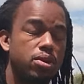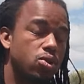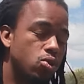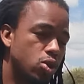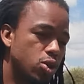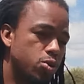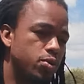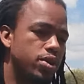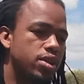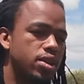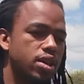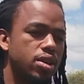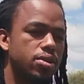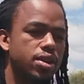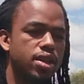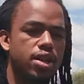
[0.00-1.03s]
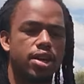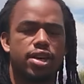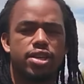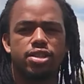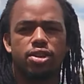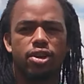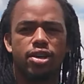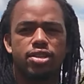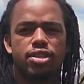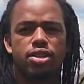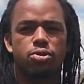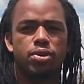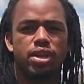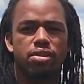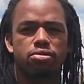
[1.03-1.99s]
because we realised last
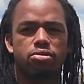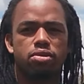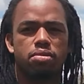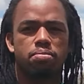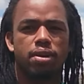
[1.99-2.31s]
year whenever we